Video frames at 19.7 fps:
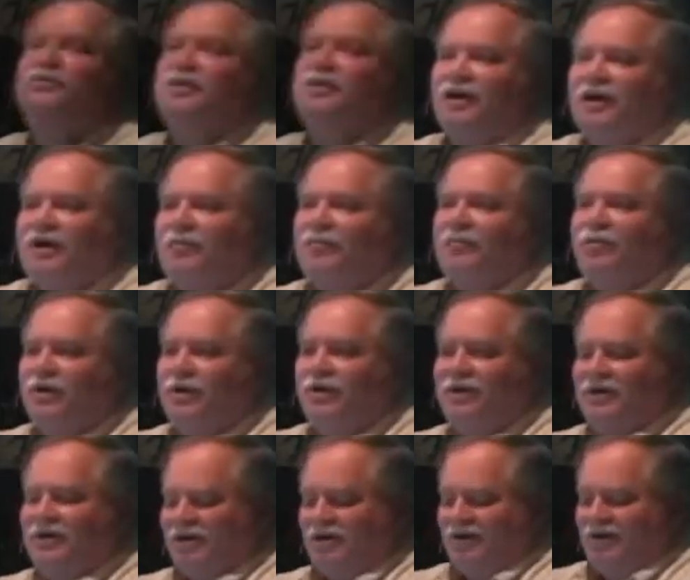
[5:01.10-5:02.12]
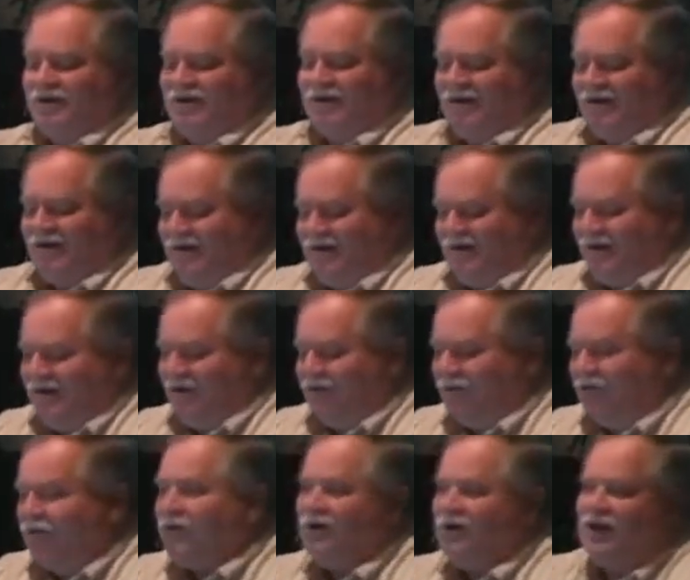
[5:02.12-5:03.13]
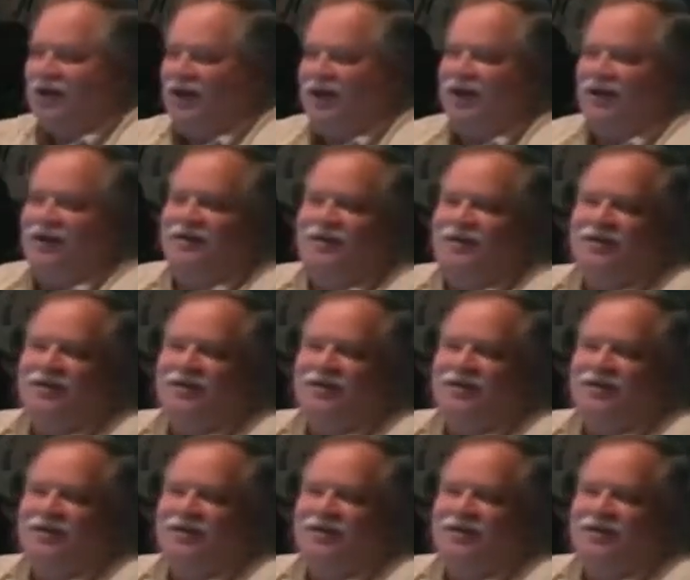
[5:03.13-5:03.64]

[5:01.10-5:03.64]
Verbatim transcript: up. We're looking in